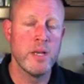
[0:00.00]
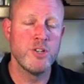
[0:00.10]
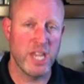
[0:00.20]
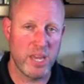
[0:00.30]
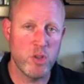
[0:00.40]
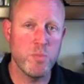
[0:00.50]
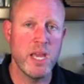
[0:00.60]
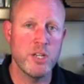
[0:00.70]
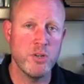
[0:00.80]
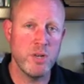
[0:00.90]
Check in with
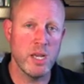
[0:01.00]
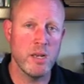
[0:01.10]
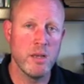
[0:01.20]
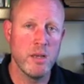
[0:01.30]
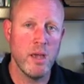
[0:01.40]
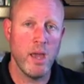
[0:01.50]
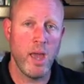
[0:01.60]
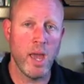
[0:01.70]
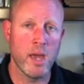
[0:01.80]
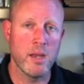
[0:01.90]
me as you need,
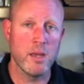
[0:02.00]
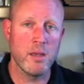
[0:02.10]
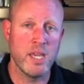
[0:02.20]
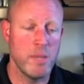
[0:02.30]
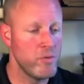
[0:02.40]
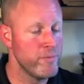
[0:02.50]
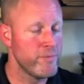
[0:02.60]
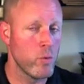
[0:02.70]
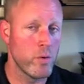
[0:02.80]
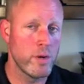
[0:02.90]
and keep moving
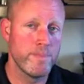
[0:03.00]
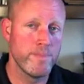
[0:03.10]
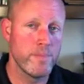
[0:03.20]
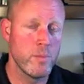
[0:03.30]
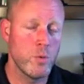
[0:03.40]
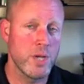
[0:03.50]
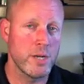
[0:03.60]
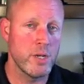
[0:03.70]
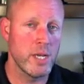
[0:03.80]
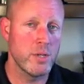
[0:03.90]
forward. We'll
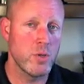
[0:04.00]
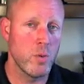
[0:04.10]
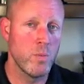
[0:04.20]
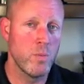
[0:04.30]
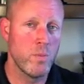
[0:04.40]
talk to you again soon.